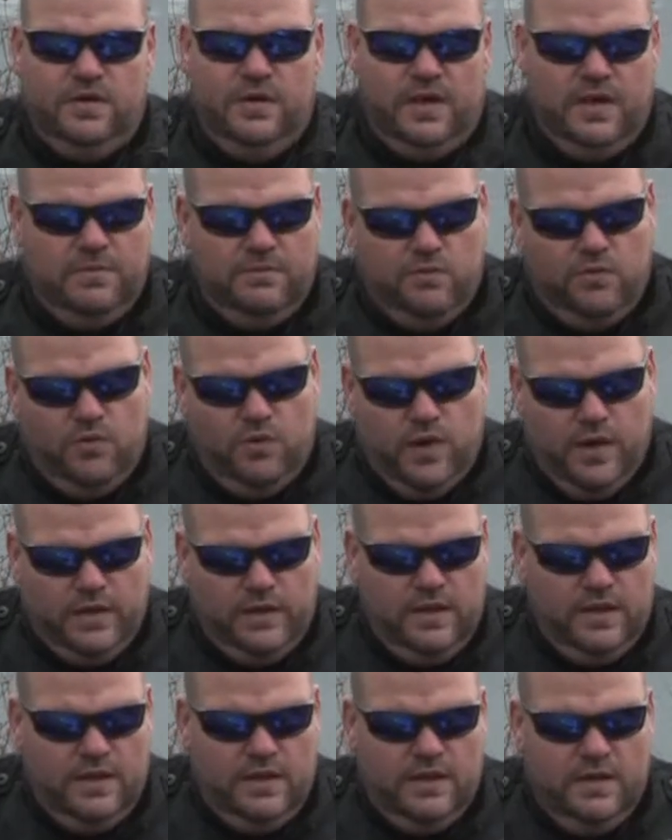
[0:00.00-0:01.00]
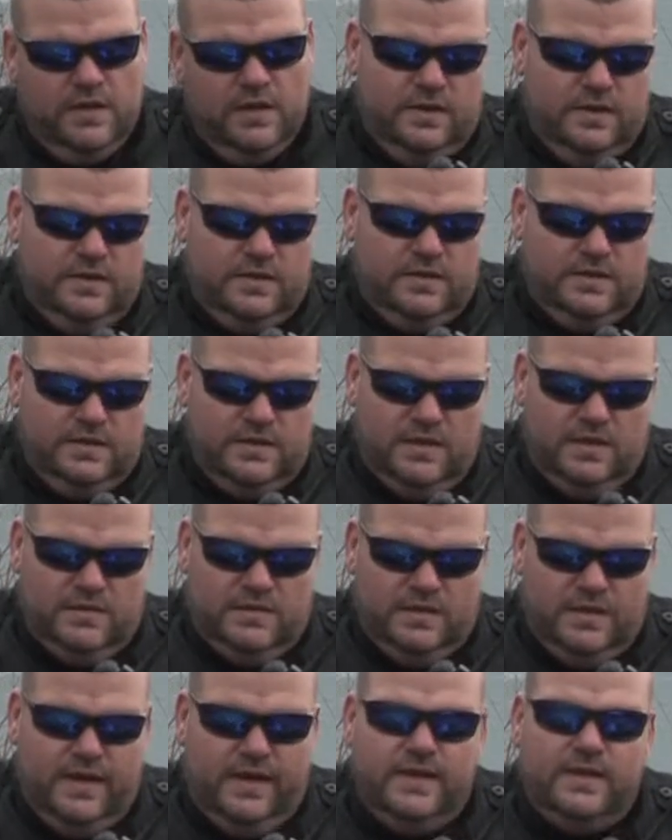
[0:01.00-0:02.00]
M1. It's a
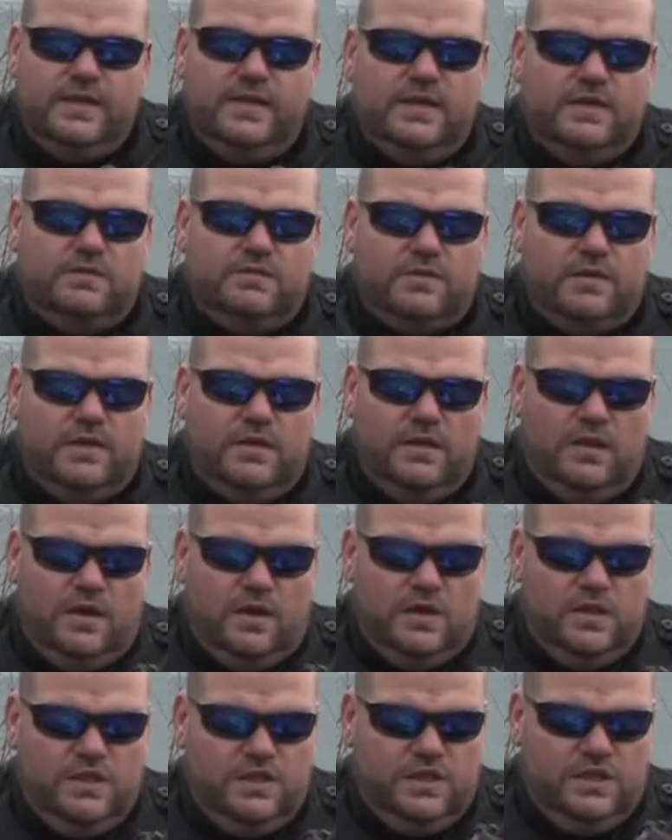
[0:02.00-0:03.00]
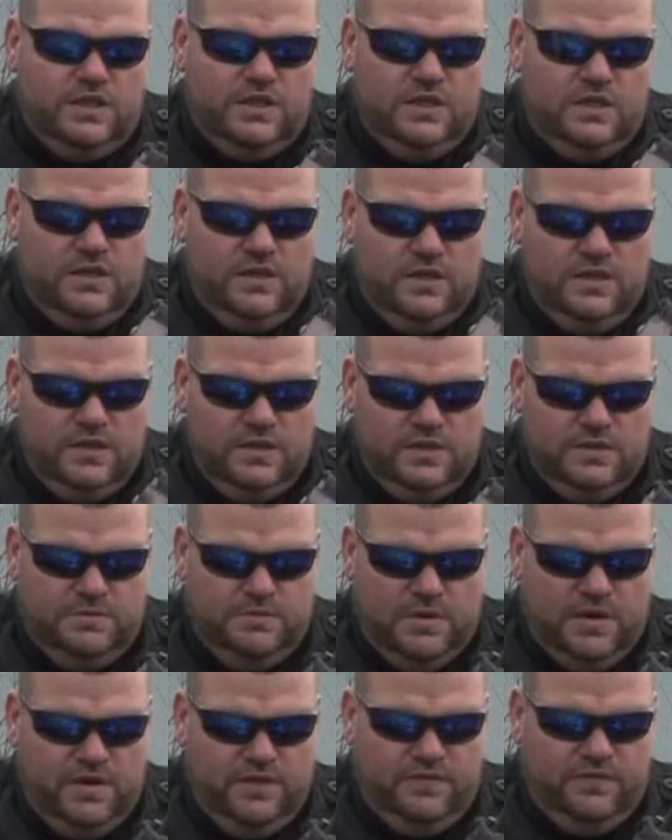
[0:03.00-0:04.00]
slightly large
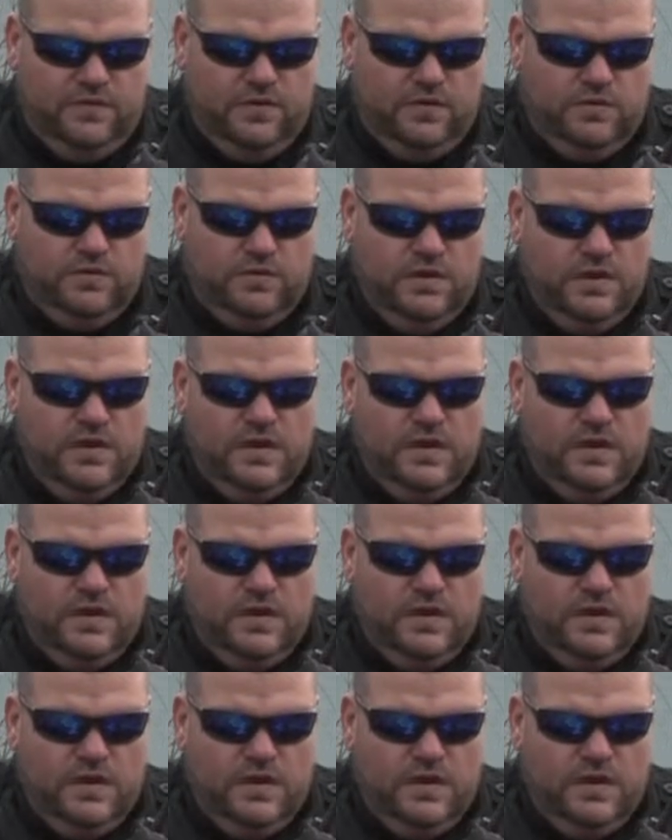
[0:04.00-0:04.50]
smartphone,